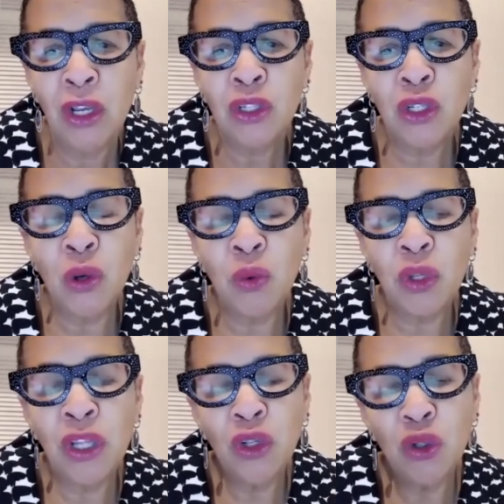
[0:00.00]
So
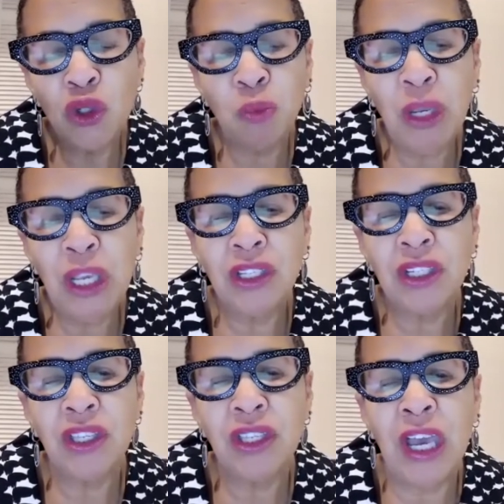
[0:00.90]
can you speak
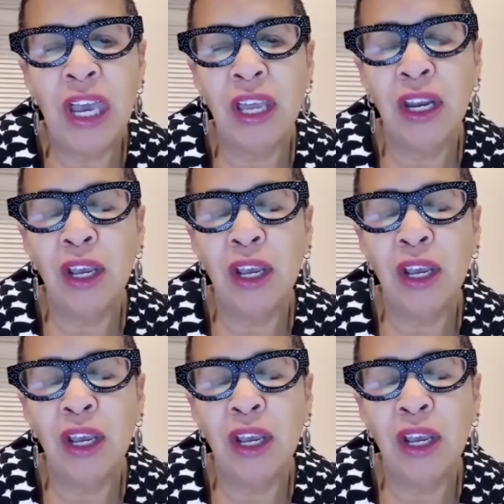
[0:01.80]
to that